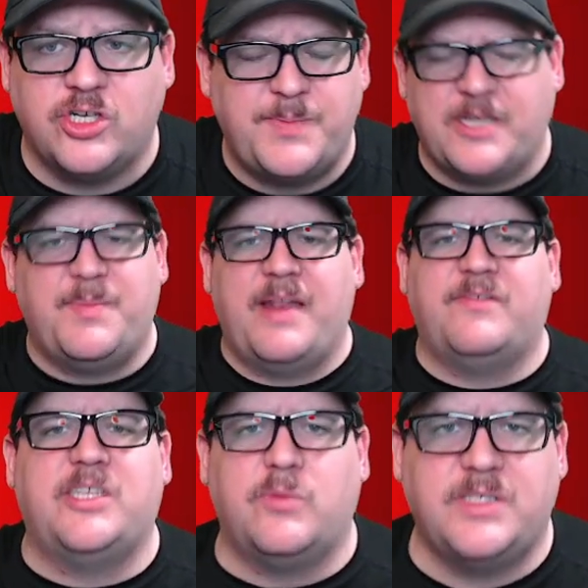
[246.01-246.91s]
because Man of
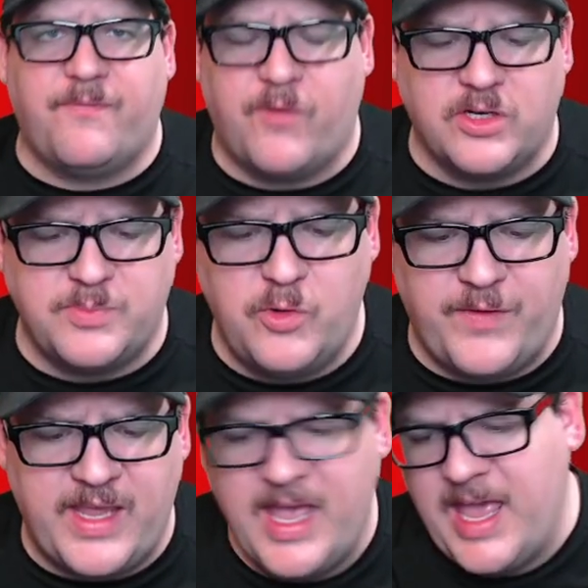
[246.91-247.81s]
Steel was the first
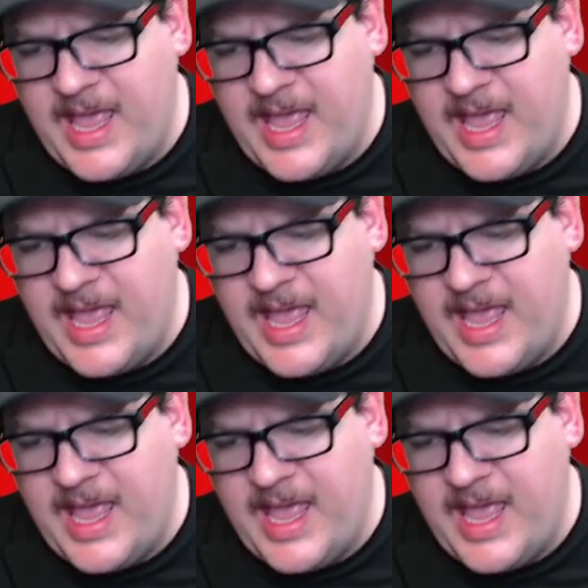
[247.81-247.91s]
movie